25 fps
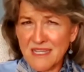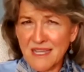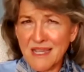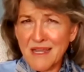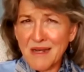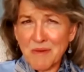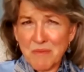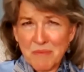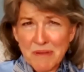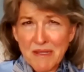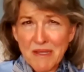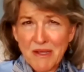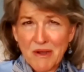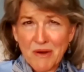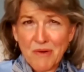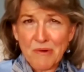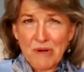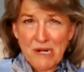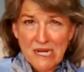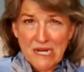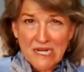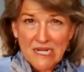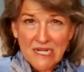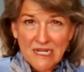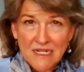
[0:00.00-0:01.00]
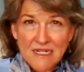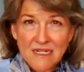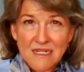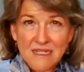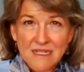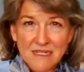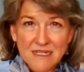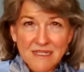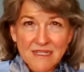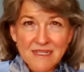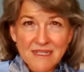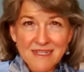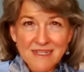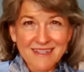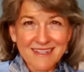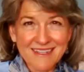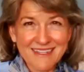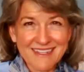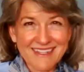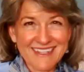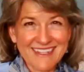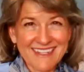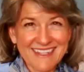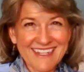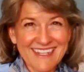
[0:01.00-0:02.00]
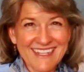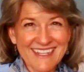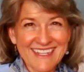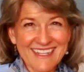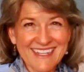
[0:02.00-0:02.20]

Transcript: going to be all right?